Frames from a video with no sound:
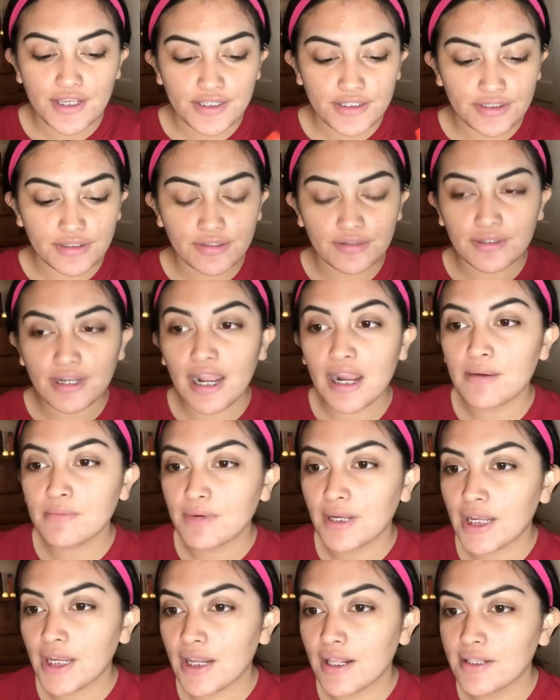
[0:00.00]
So now
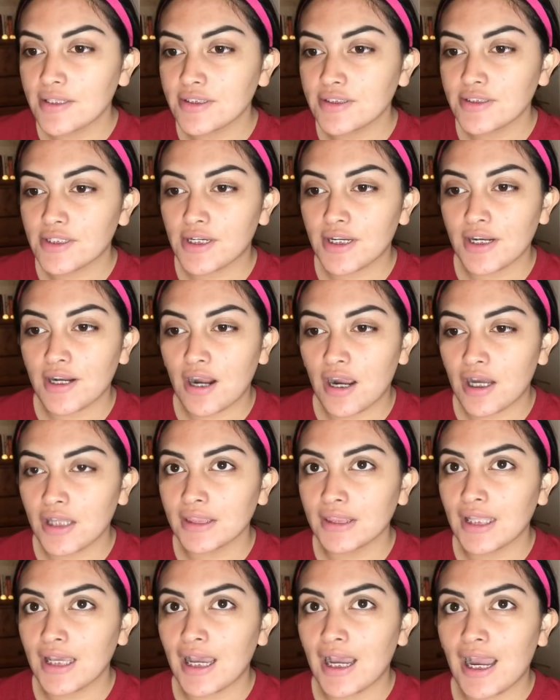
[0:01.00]
we're gonna get started
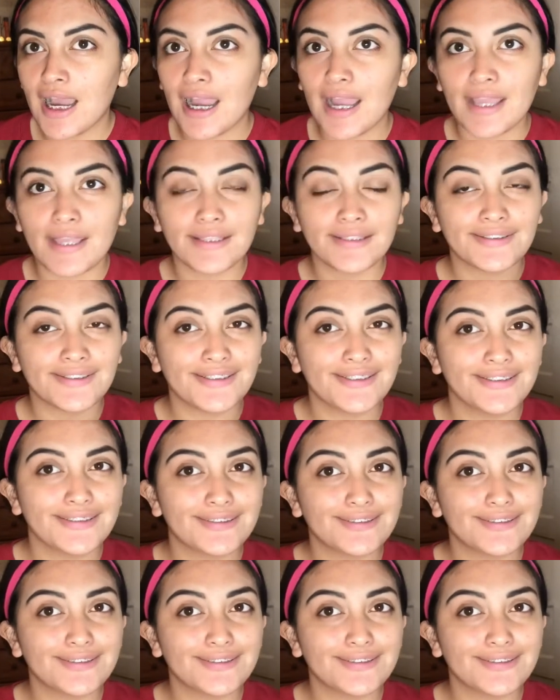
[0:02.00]
on the eye look.